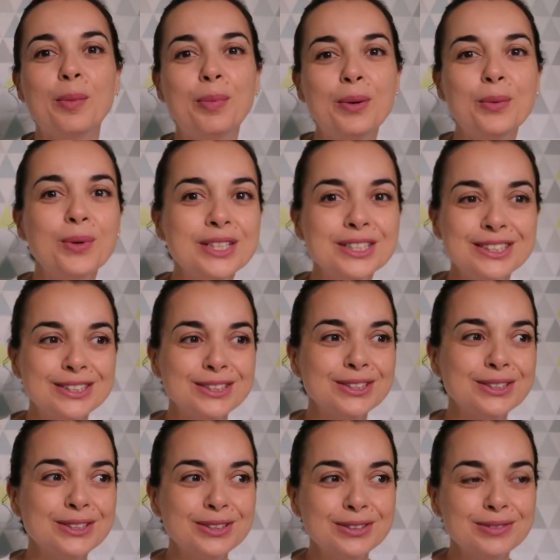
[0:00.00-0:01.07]
But once
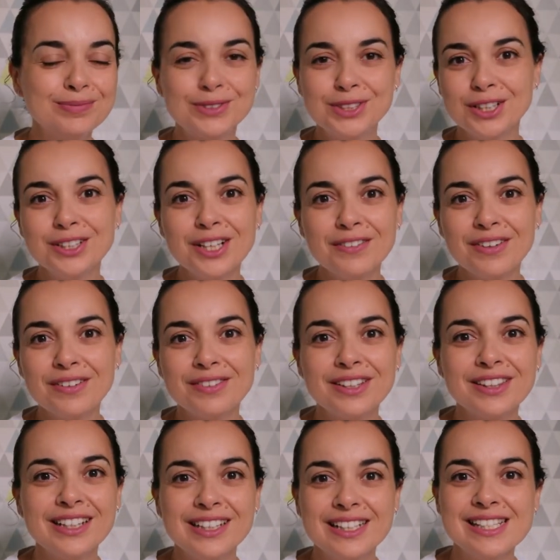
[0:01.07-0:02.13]
you turn off
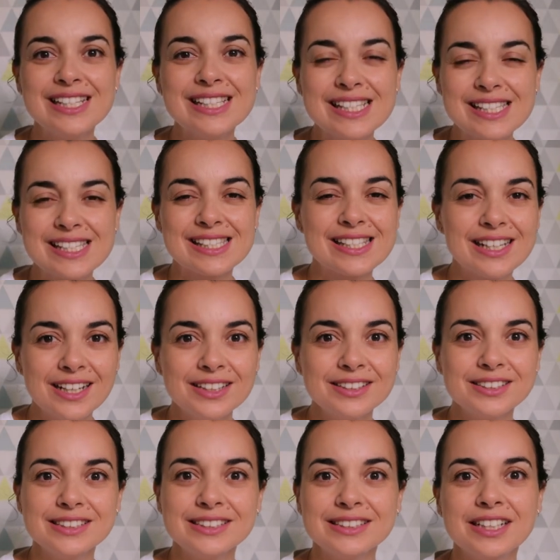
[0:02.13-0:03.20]
everything and it's
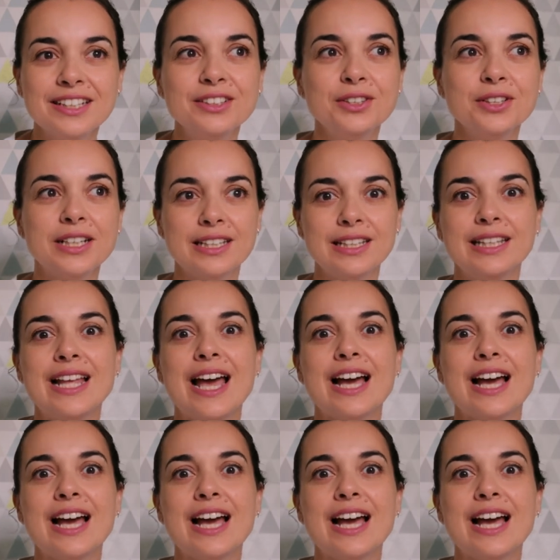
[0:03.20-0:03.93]
cut, then you can